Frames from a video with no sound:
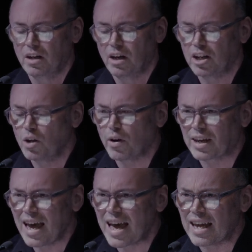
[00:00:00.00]
"Are you
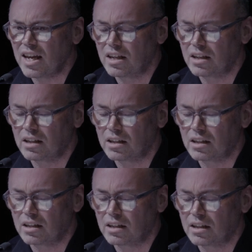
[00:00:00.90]
okay?
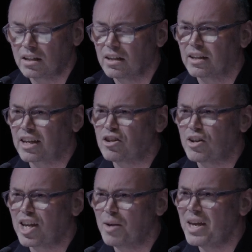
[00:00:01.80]
Can you
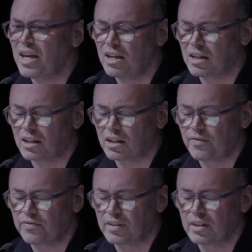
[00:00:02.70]
hear me?"
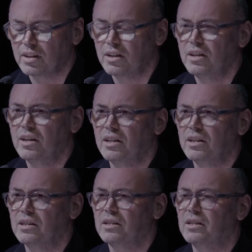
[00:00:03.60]

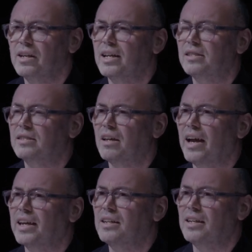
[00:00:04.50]
"Yes, I
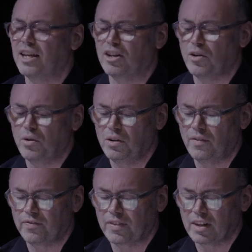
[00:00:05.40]
can hear you."
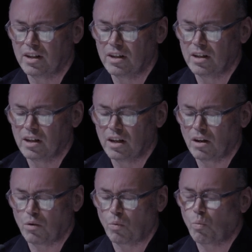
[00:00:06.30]

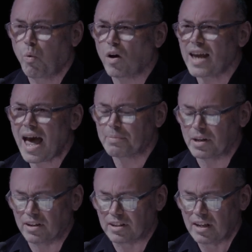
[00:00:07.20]
"What
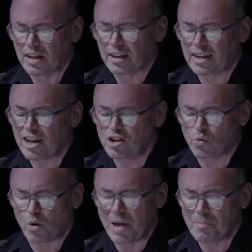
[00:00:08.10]
happened? Can you
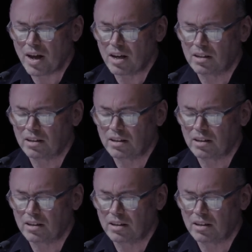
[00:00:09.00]
remember?"